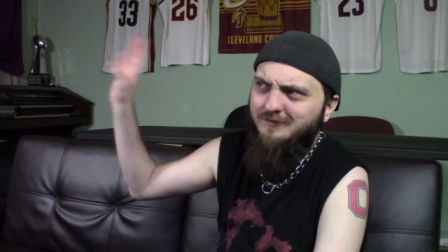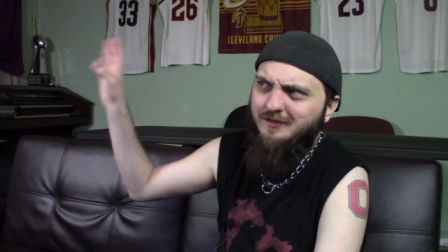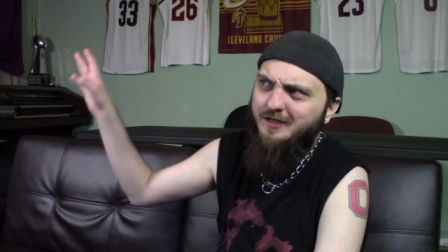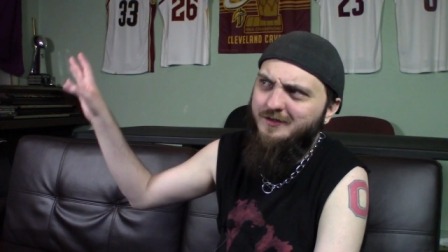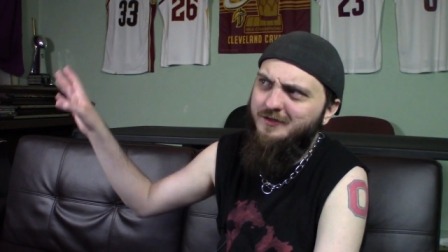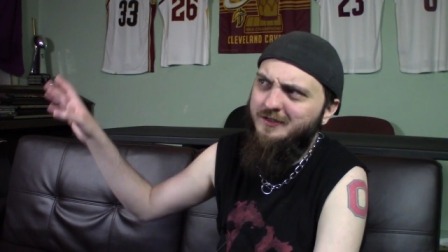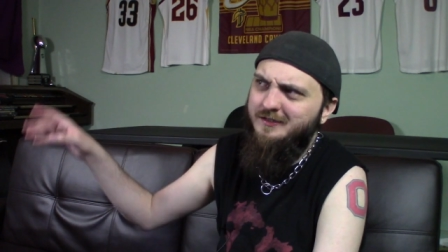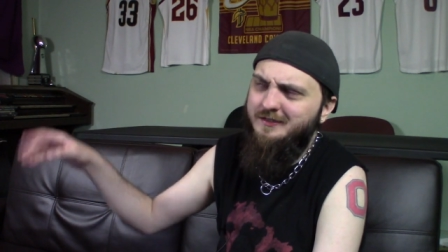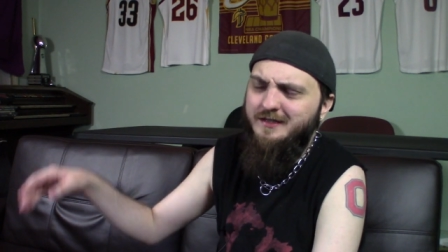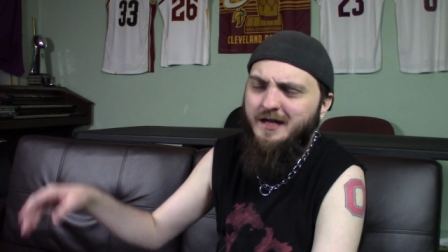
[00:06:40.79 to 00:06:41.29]
I
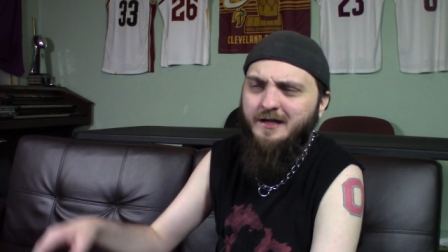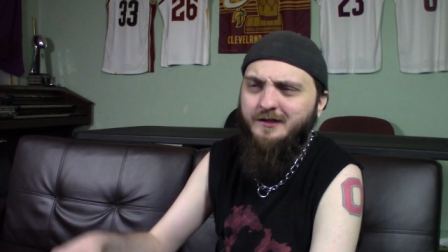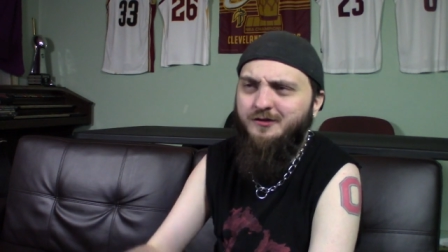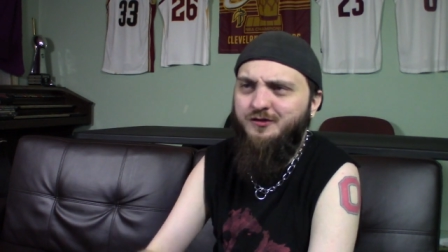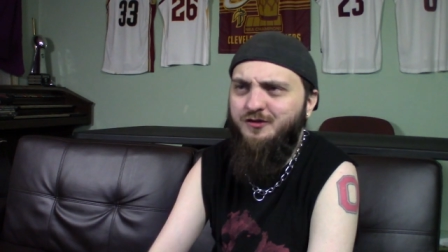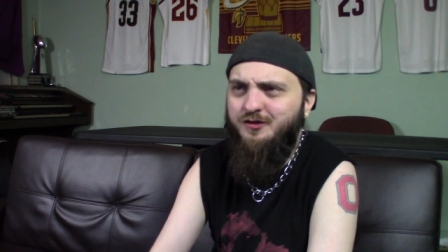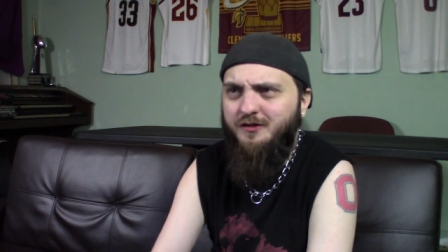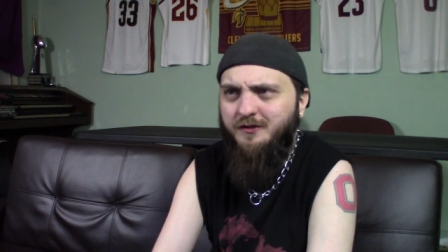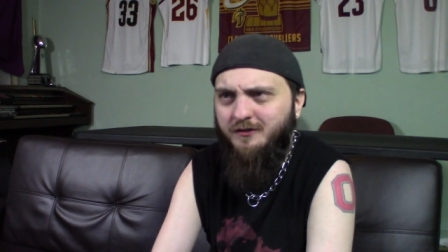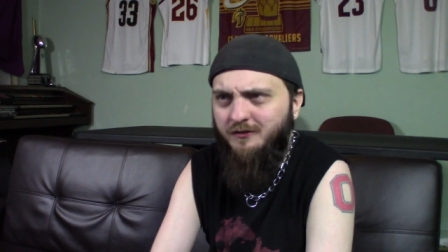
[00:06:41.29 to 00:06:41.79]
think
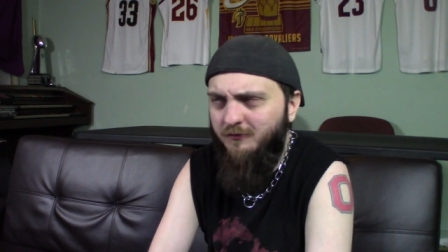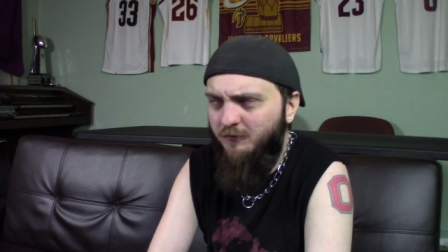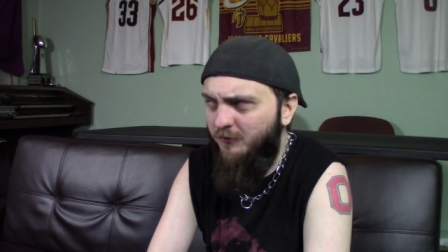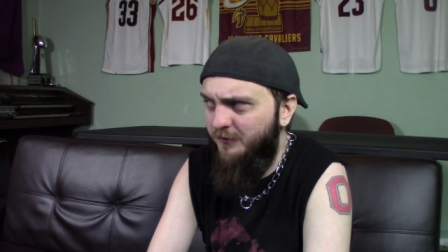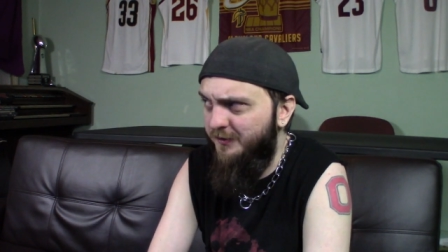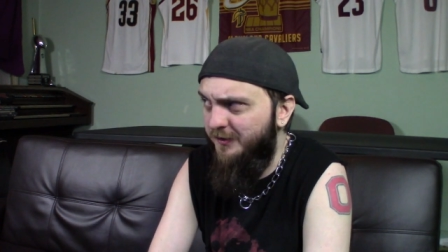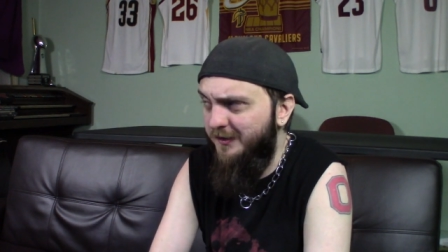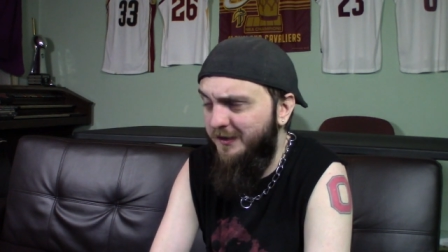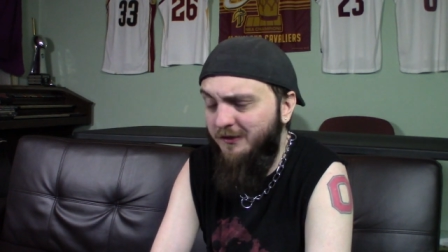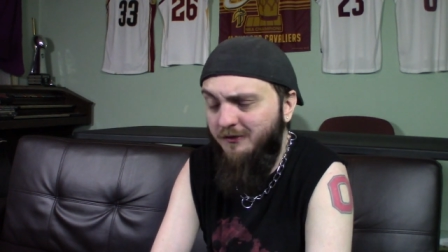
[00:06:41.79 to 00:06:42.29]
next year
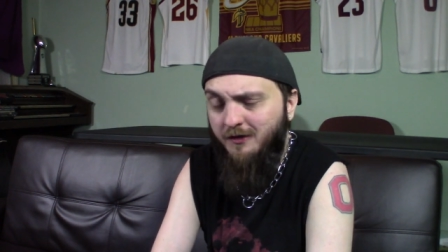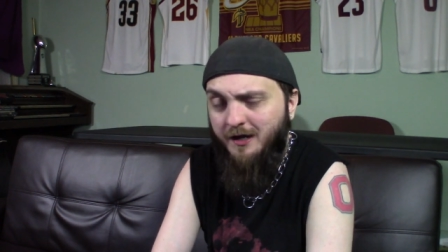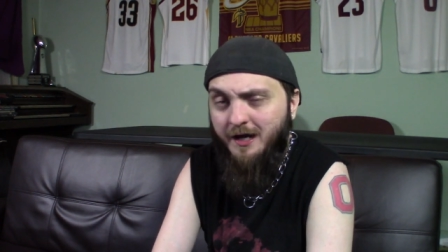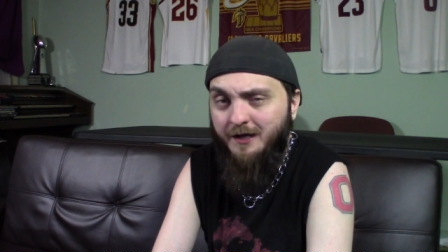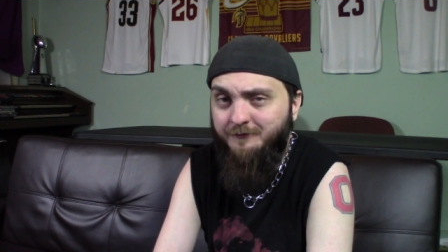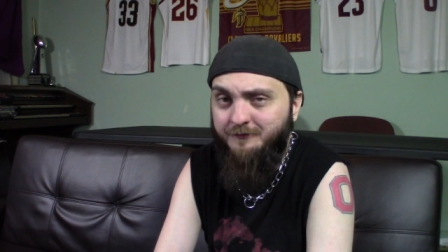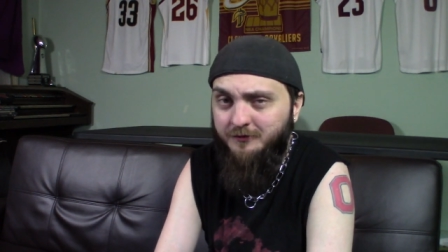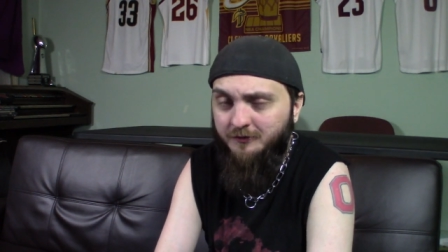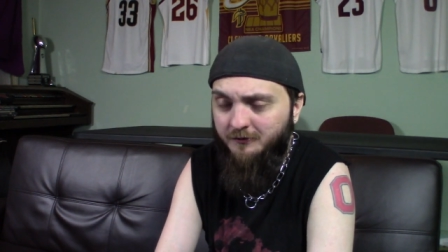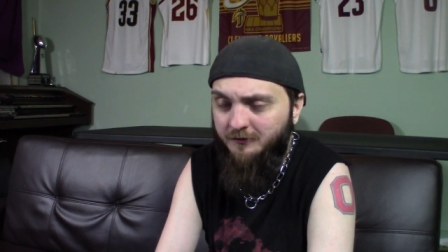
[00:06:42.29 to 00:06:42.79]
or the year
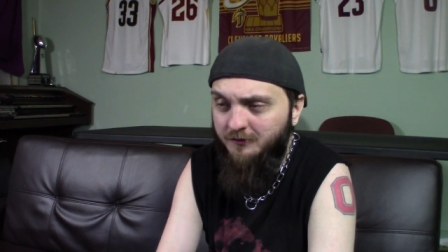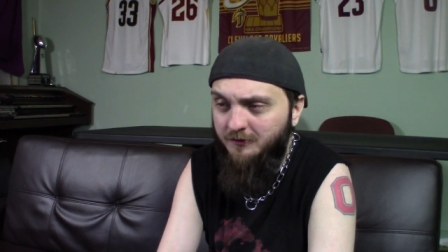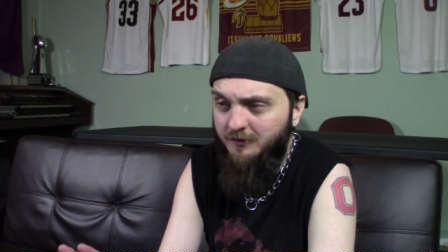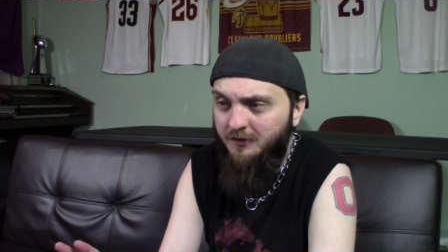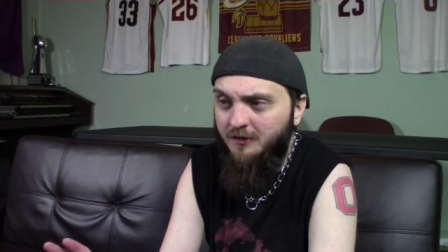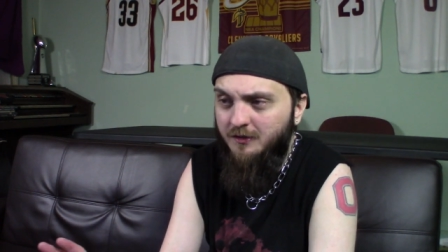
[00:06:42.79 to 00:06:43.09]
after.